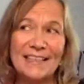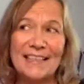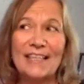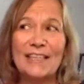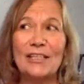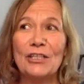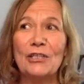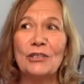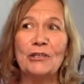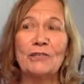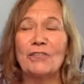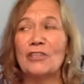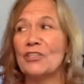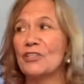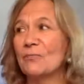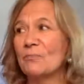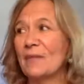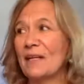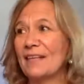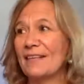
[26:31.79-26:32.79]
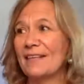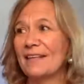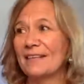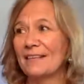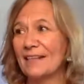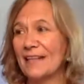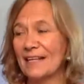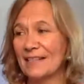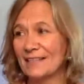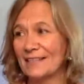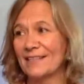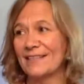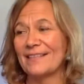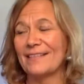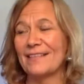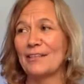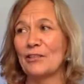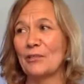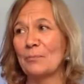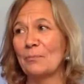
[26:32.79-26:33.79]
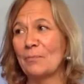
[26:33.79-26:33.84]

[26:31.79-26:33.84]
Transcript: The universe may think that's you're